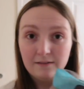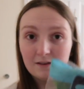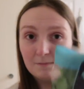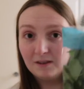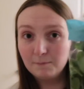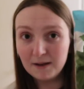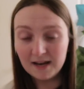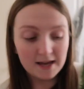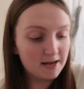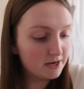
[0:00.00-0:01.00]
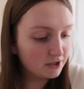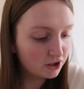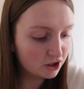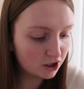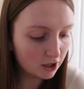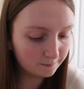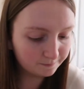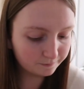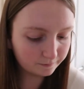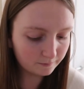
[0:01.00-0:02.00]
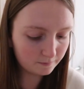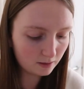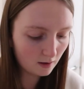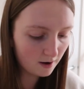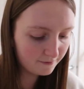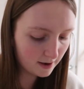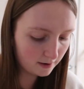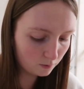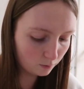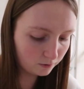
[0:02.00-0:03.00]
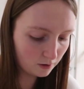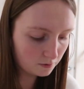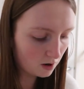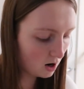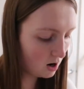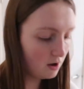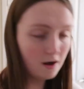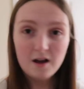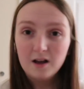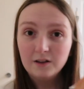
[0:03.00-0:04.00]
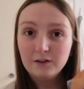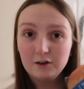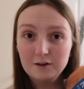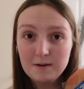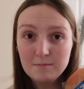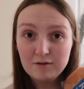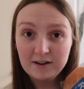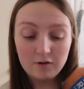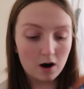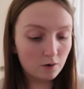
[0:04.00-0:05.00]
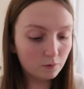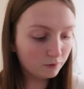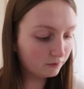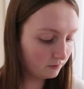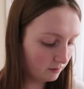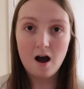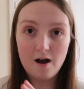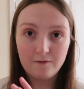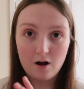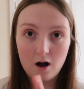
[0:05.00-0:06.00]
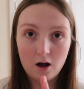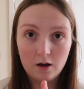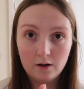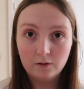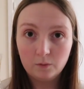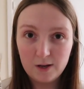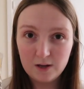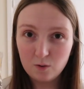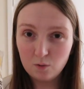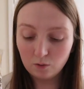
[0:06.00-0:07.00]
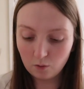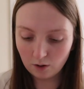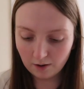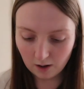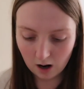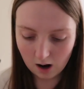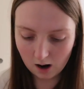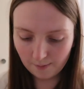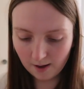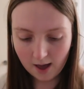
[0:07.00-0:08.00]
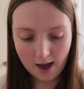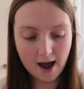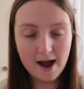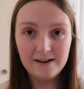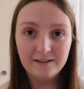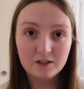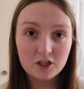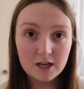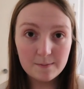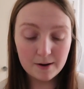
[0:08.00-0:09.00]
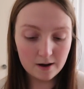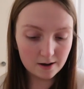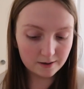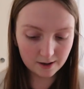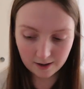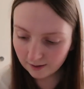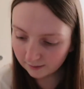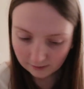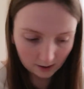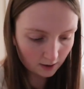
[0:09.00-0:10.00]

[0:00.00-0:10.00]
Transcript: some spinach. I've then also got some bread rolls. I've got sweet corn on the cob, and chicken burgers